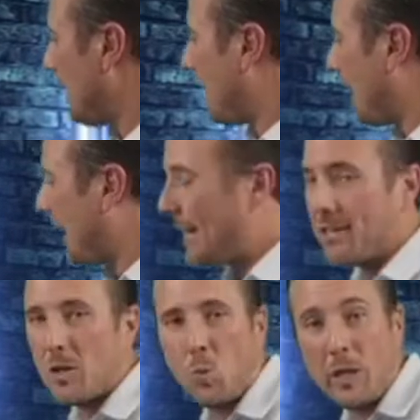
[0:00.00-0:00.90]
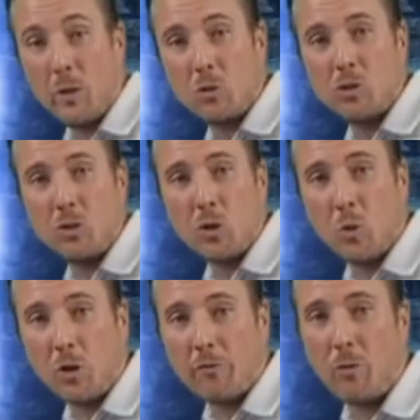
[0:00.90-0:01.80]
and we will do the
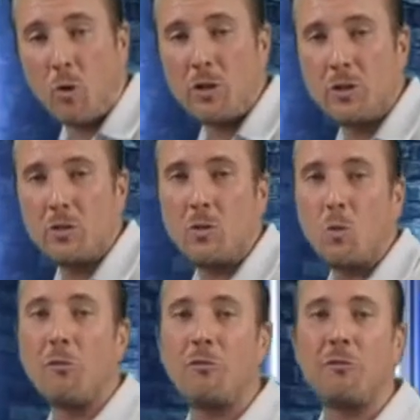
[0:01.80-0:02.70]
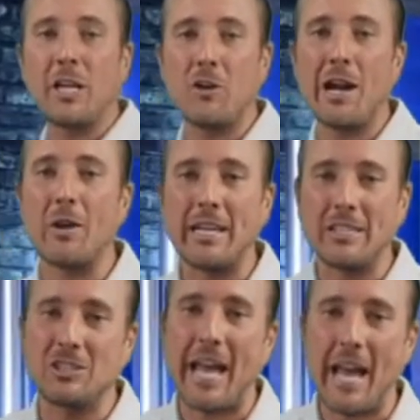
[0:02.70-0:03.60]
work for you. We'll figure out
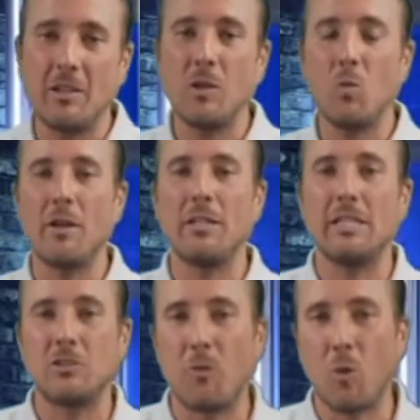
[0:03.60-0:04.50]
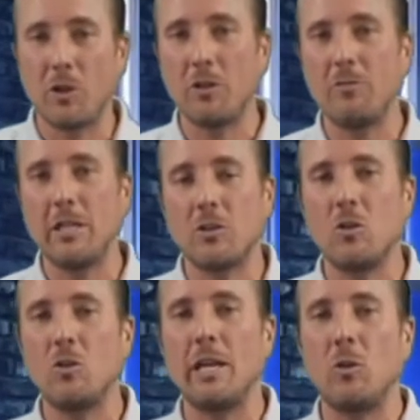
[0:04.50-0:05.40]
exactly what is for your
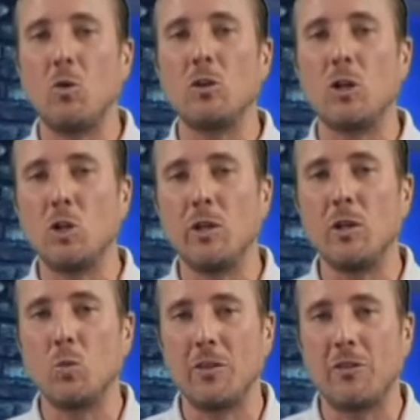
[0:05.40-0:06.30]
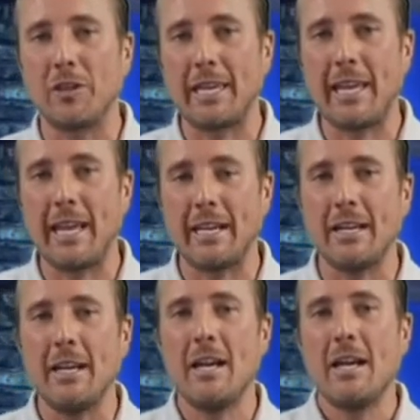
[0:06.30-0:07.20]
vehicle and we'll include it with the kit.
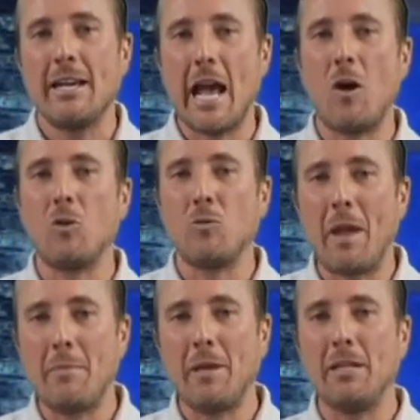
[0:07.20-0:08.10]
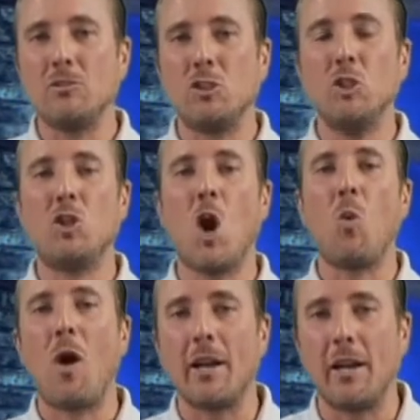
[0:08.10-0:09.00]
Now, maybe you
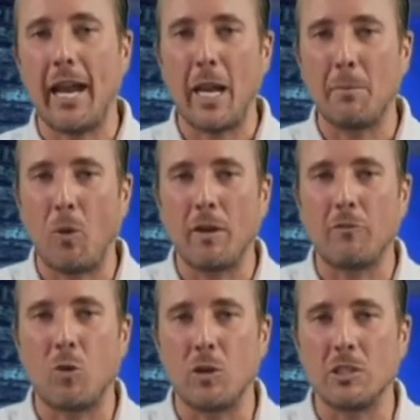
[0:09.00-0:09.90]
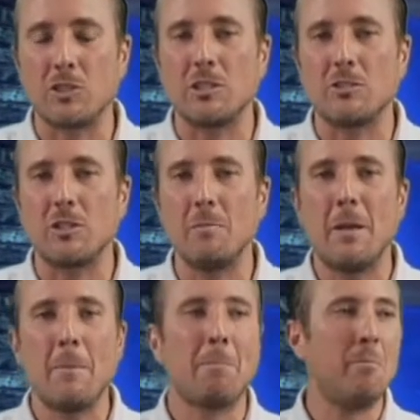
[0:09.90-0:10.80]
don't want an 8.4-inch system.
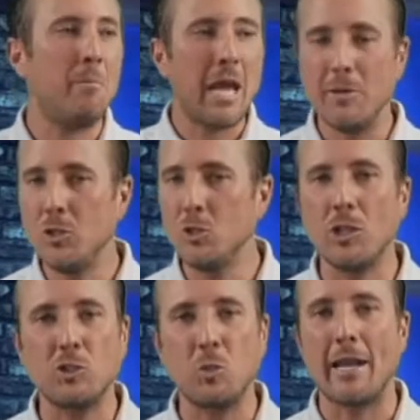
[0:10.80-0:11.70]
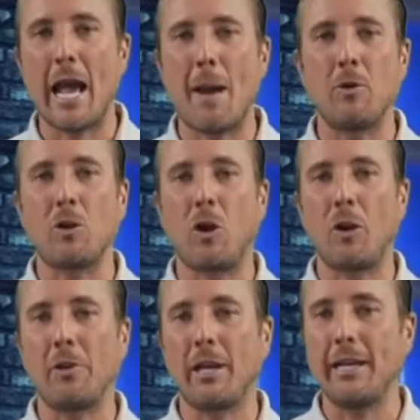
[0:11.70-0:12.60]
Maybe you just want Apple
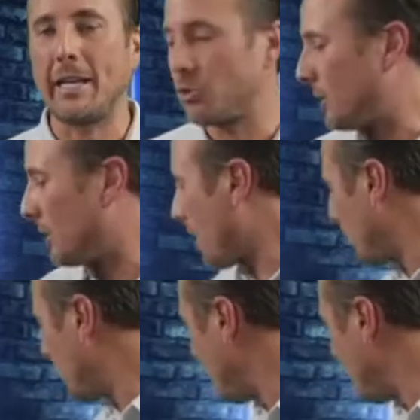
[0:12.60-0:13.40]
CarPlay and Android Auto.